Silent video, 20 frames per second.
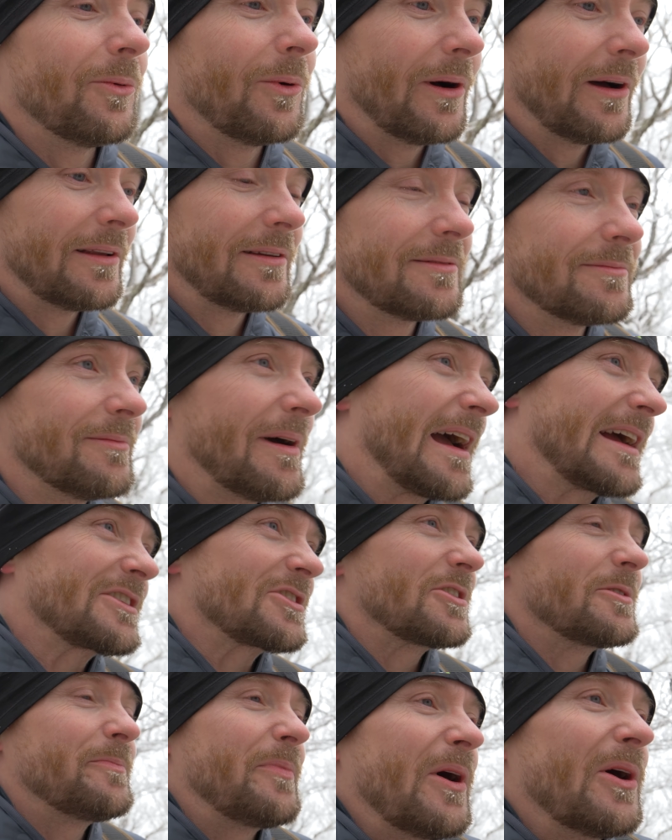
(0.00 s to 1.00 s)
One,
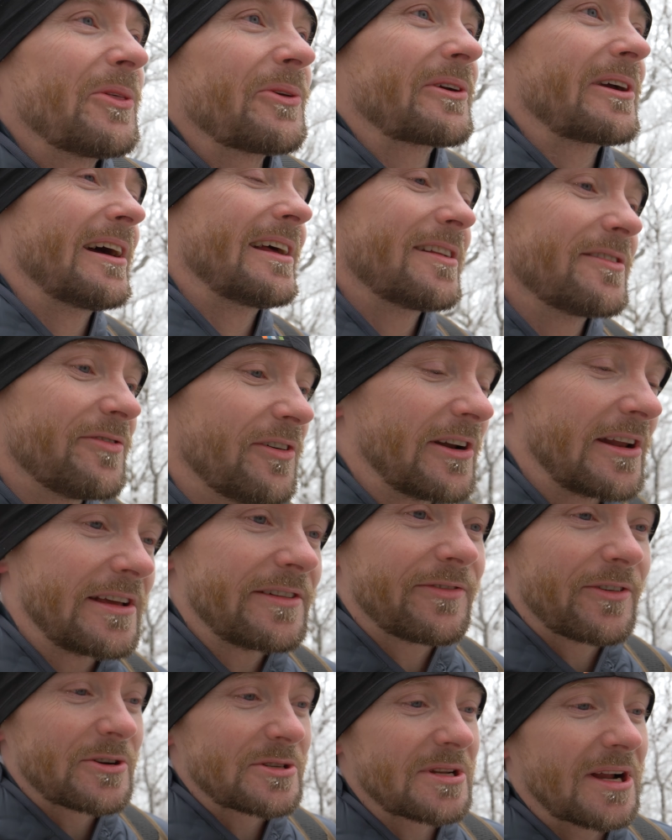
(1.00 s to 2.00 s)
actually both are kind of funny.
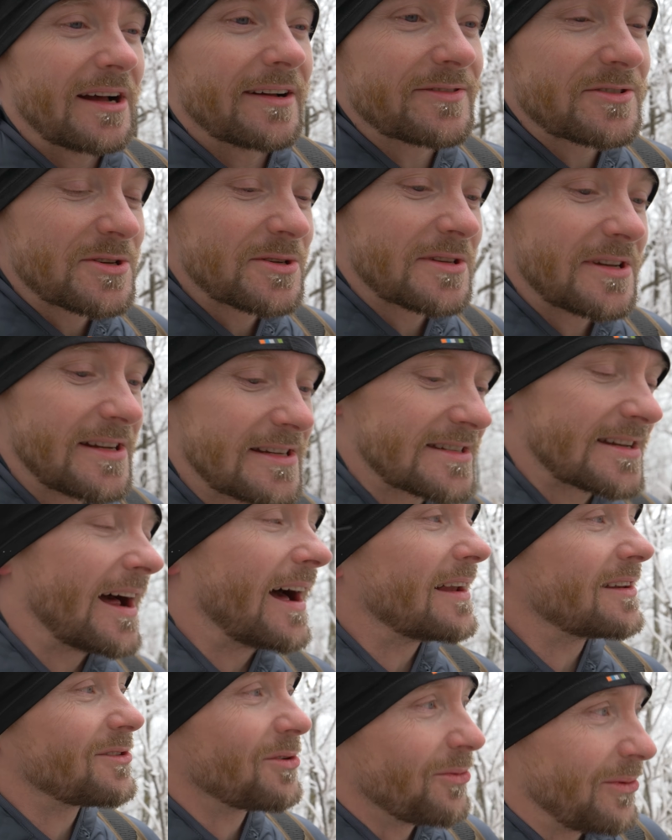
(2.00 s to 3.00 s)
First off, Susan is
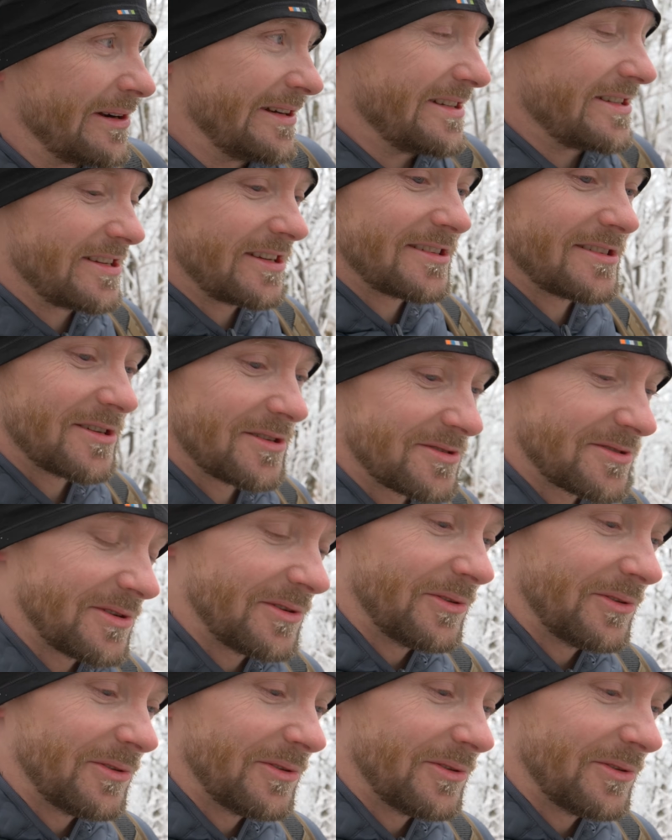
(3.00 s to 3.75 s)
not 26 years